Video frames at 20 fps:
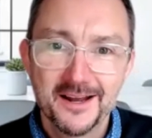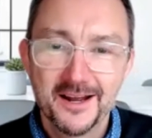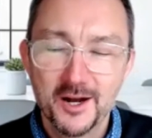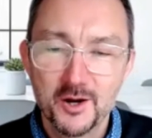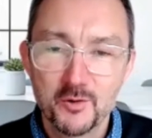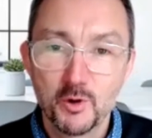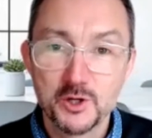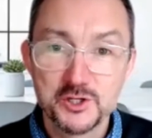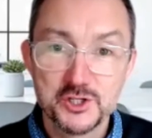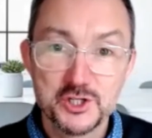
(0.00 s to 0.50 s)

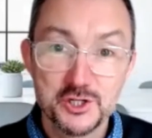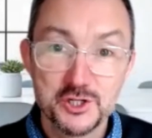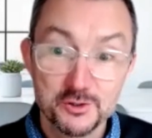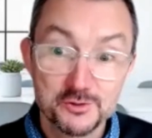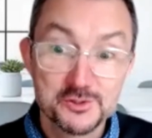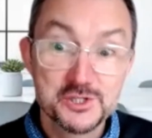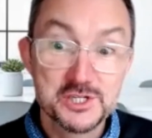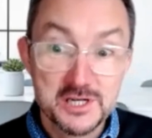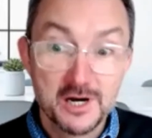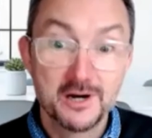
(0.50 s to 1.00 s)
once you
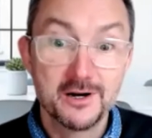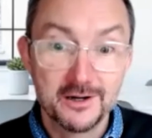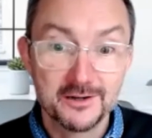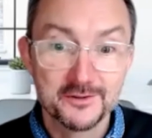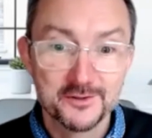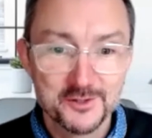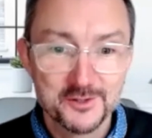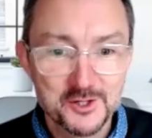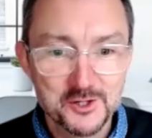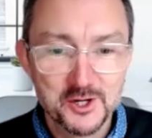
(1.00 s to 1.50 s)

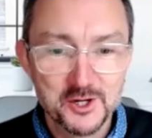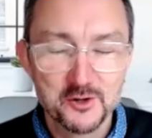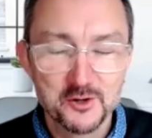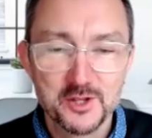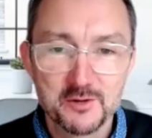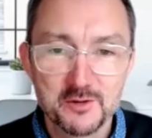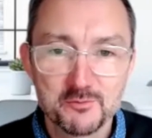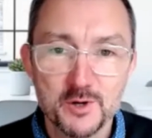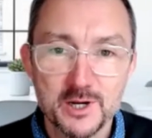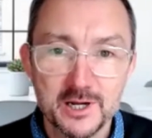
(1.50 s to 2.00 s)
start,
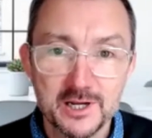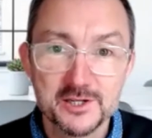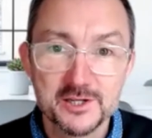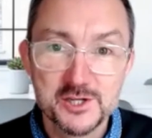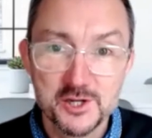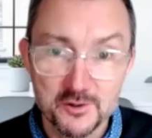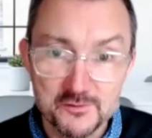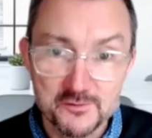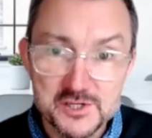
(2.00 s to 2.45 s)
it really sort